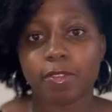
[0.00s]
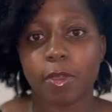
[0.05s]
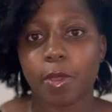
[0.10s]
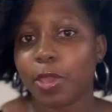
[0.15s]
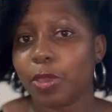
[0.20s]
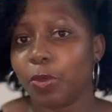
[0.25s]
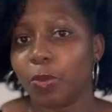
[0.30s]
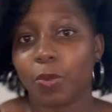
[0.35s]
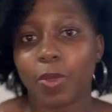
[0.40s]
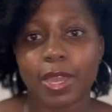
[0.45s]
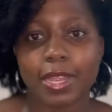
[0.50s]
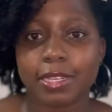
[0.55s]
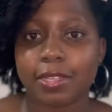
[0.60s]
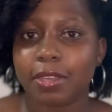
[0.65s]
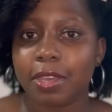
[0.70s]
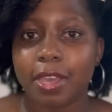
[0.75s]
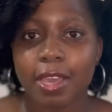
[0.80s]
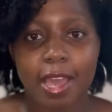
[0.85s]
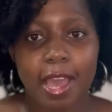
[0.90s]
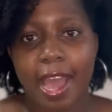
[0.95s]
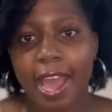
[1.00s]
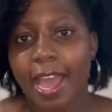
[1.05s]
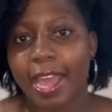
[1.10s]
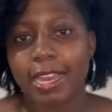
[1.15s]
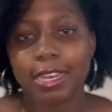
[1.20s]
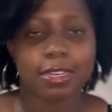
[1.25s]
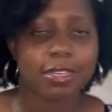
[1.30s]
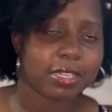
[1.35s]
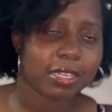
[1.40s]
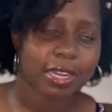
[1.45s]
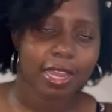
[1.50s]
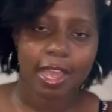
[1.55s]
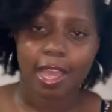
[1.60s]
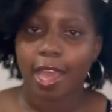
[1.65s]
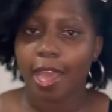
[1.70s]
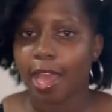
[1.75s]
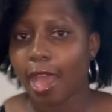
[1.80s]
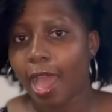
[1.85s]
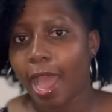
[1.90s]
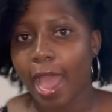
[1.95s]
way you want, and
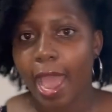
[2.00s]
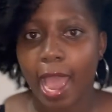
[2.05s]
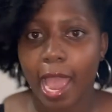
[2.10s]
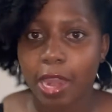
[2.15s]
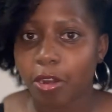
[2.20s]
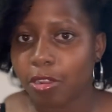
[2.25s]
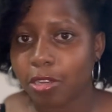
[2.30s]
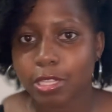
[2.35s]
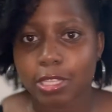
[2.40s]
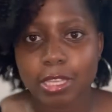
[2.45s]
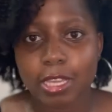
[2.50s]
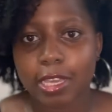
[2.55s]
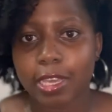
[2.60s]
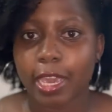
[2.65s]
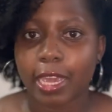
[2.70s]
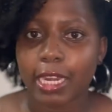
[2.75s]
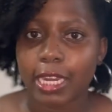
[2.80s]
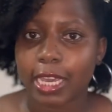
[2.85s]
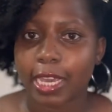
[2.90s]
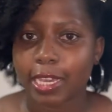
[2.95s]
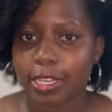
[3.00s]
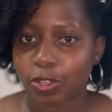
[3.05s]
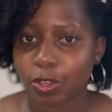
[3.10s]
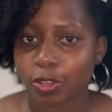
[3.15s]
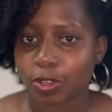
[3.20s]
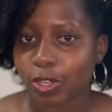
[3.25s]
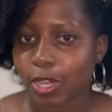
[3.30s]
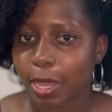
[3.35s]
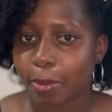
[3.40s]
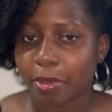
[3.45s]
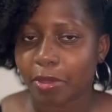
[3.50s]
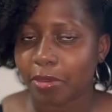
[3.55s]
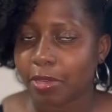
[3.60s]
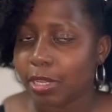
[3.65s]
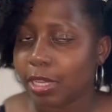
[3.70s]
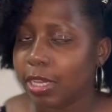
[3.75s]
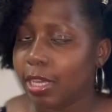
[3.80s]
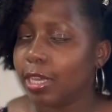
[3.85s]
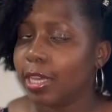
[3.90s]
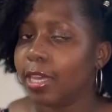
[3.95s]
I don't think any hair is going to come out.
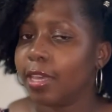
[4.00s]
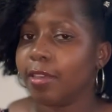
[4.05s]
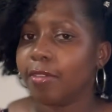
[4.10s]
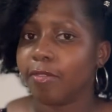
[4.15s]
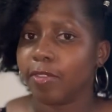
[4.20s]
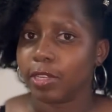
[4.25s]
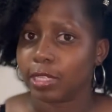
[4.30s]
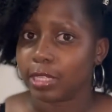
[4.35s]
If it's